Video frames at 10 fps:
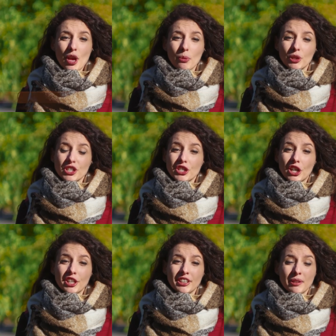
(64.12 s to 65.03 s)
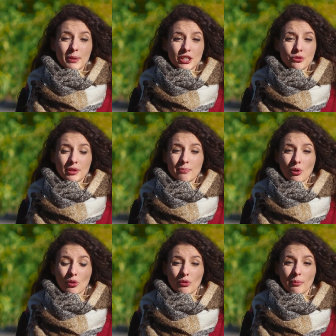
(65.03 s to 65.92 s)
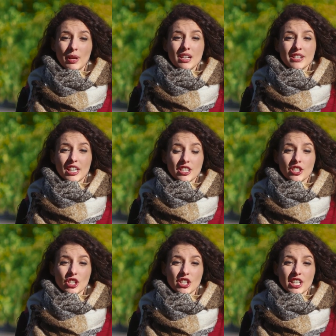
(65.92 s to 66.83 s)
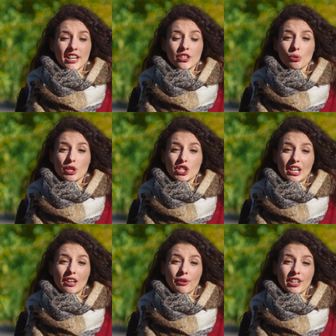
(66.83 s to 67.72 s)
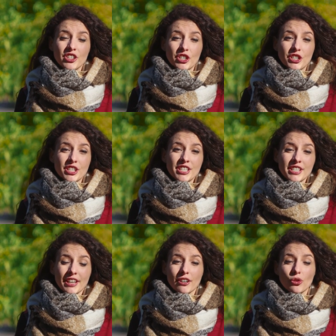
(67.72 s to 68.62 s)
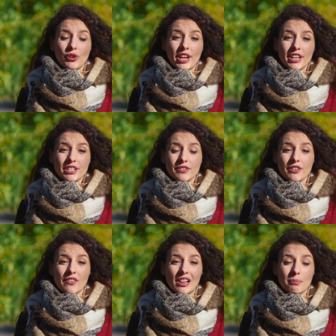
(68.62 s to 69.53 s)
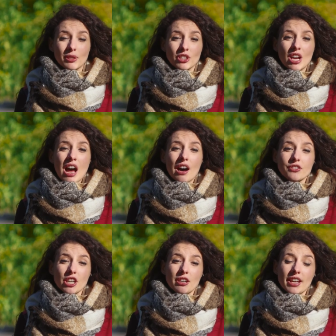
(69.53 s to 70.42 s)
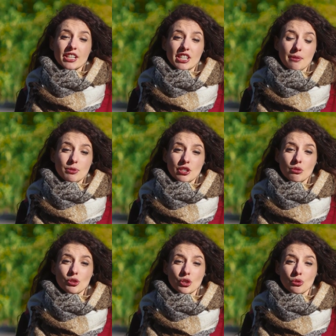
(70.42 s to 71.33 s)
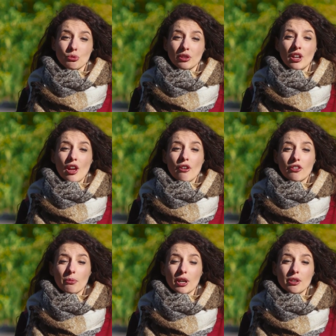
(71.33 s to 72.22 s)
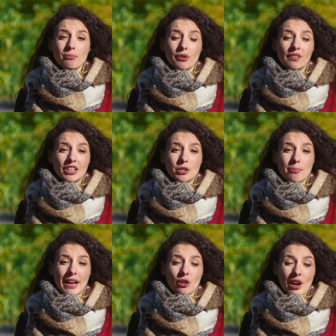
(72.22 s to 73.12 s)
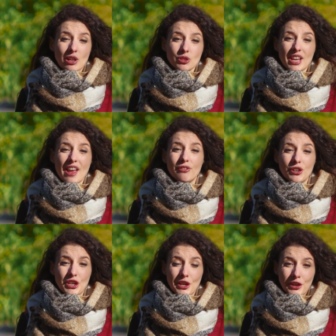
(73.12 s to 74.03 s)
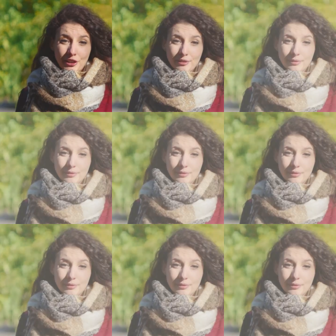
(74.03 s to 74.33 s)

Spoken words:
We are starting a mentoring program that is designed to accelerate the artistic and creative development of 10 exceptional children from unprivileged backgrounds every year.